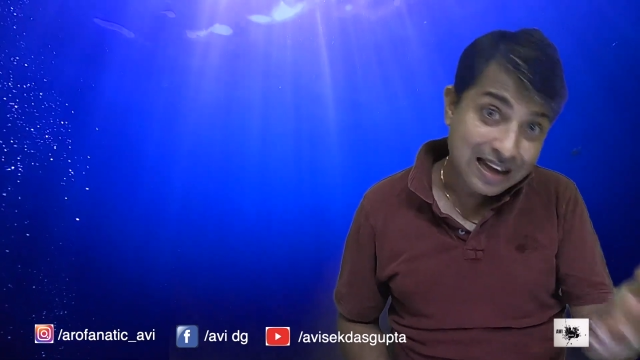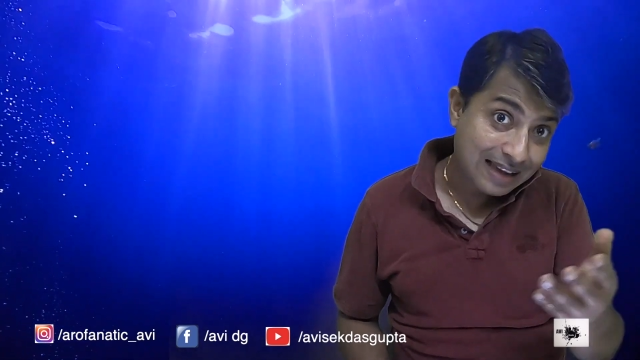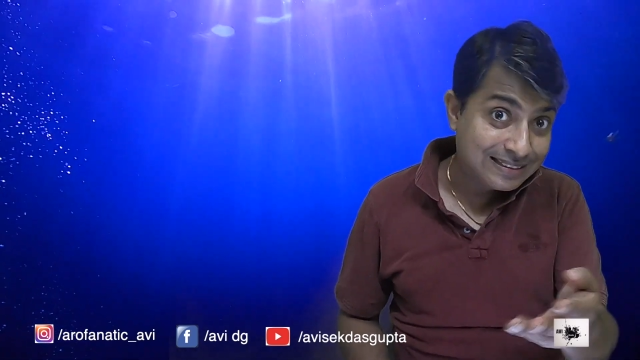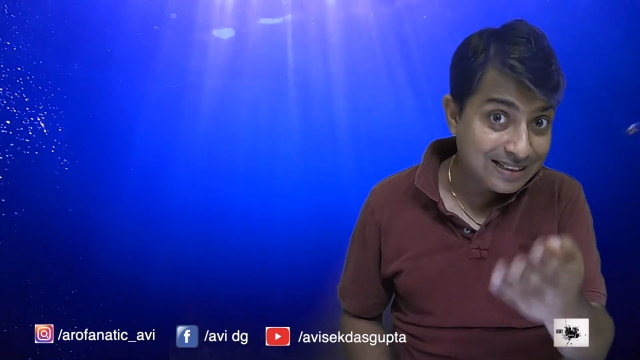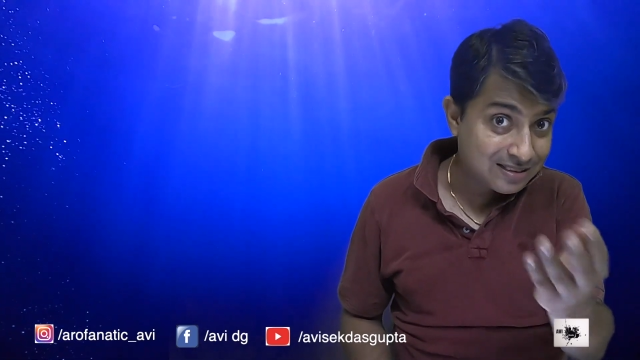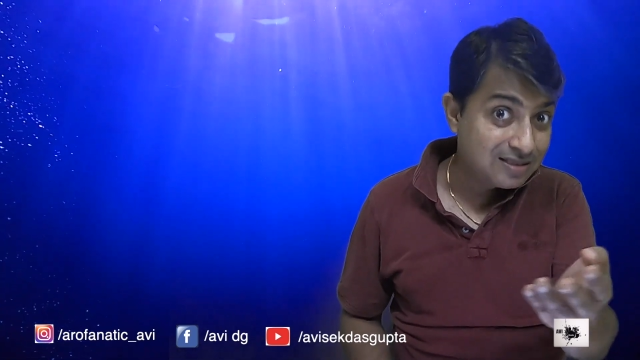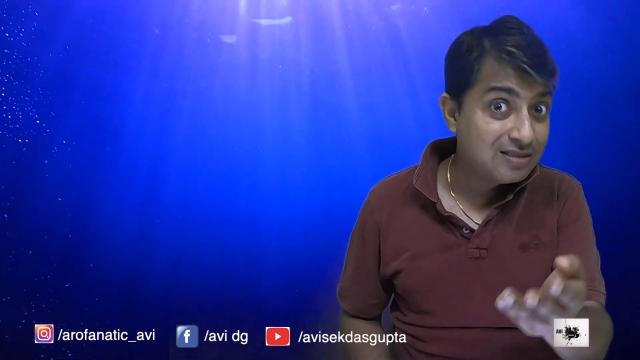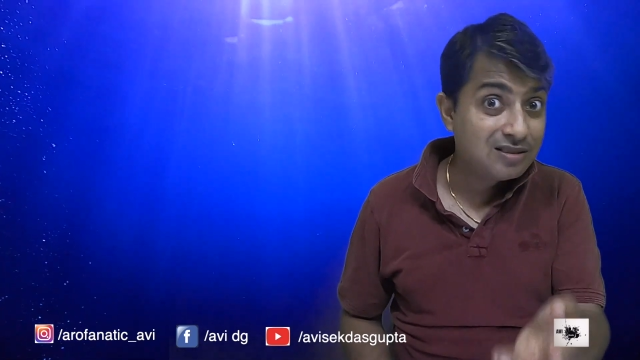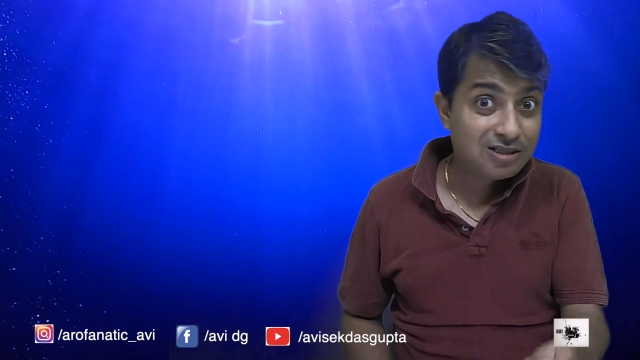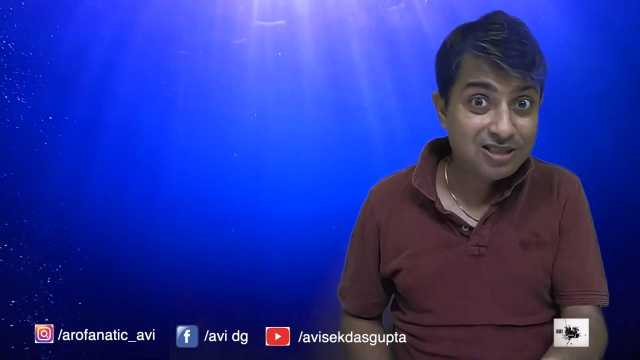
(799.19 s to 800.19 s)
and that's
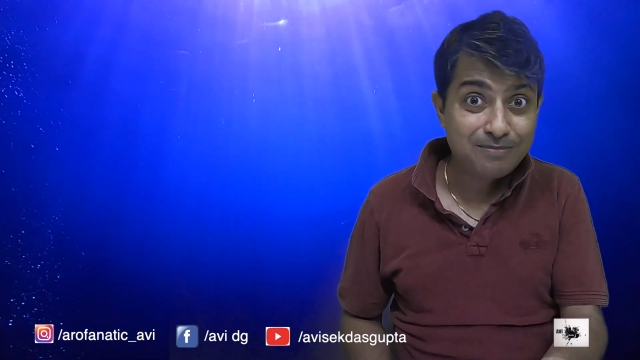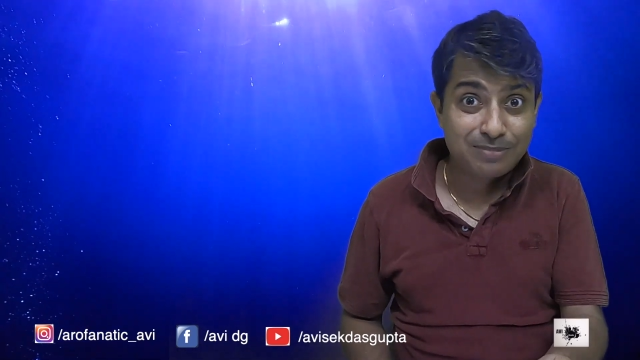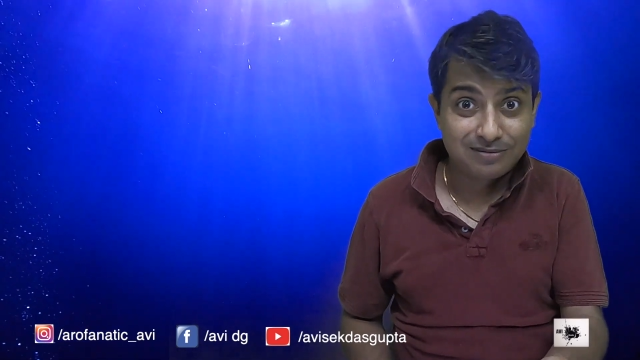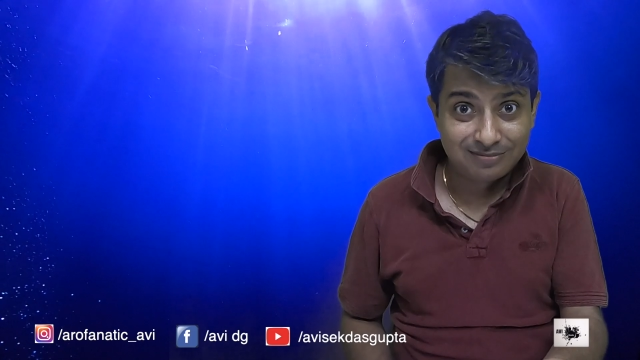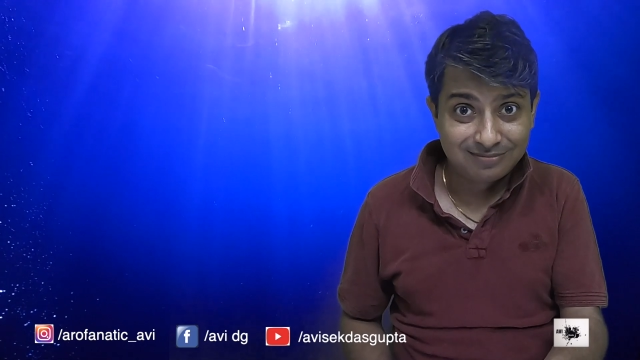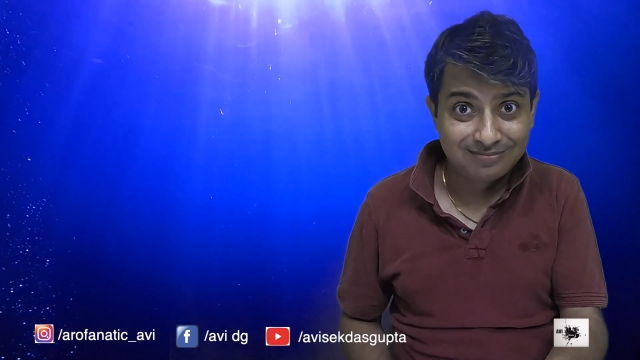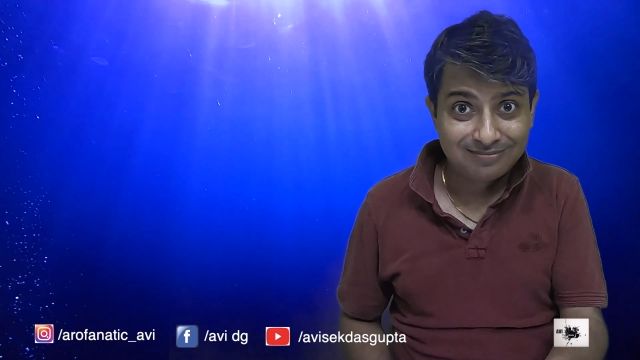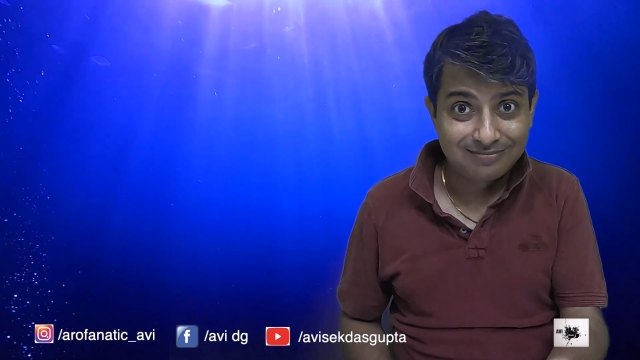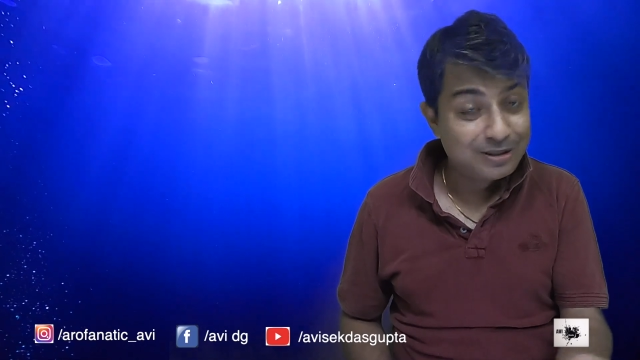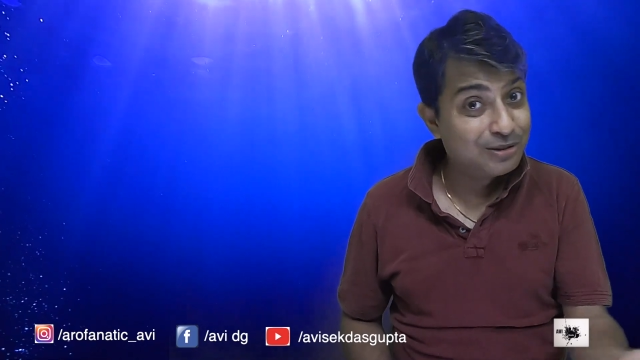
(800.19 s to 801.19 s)
considered cheap
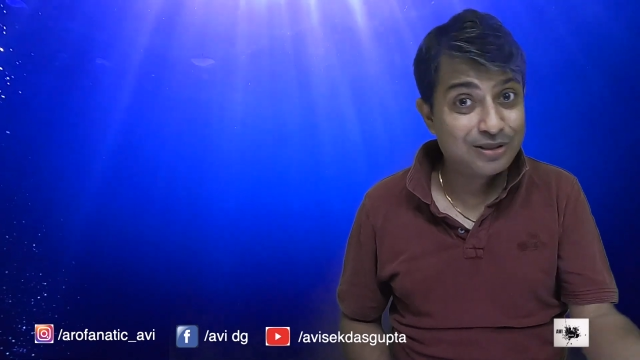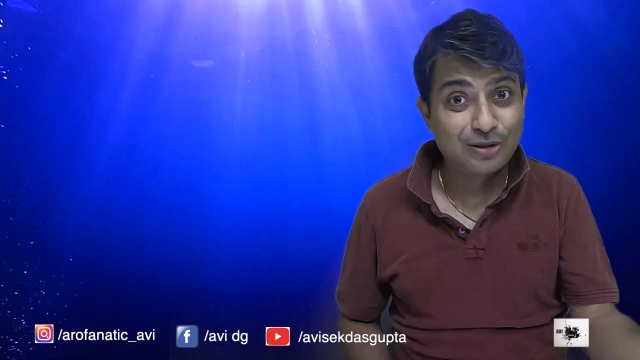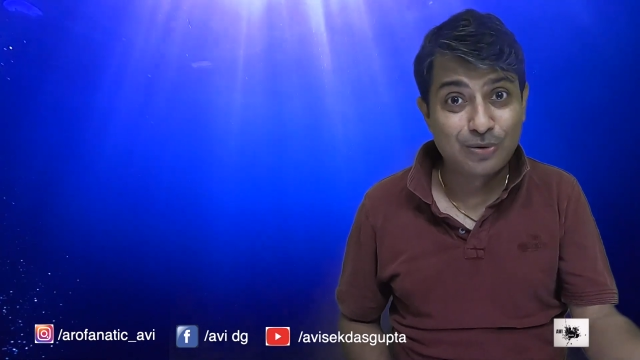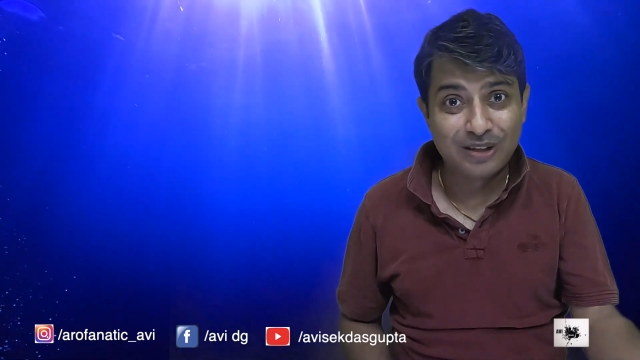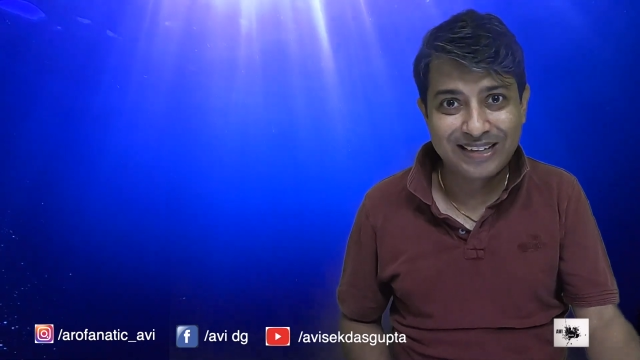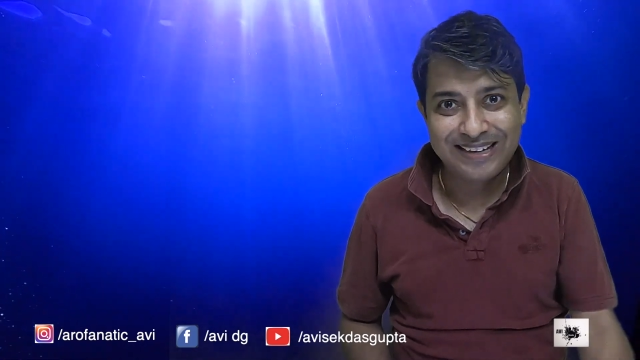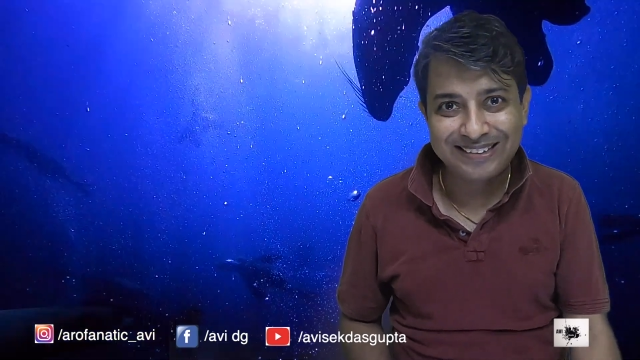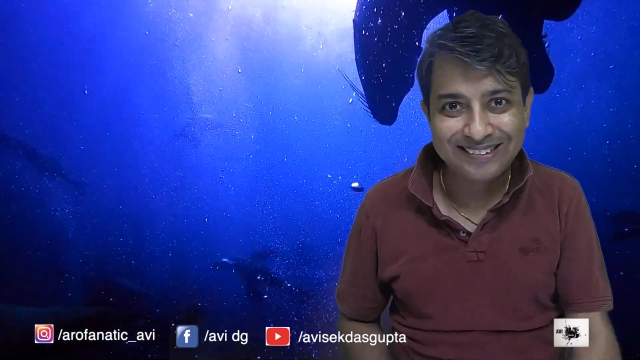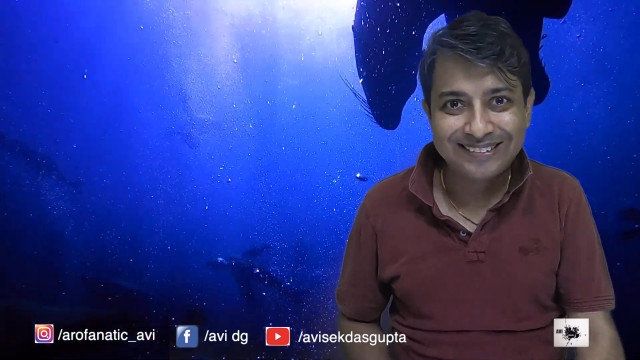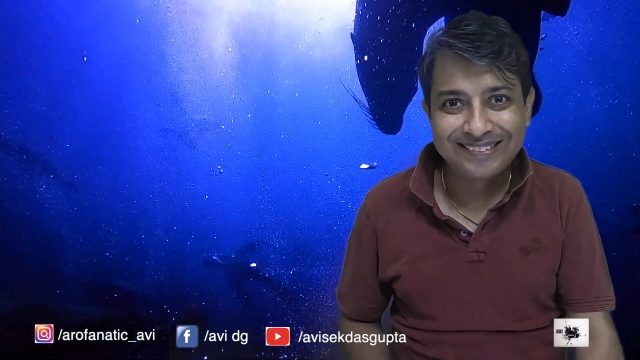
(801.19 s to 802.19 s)
because it's a golden head.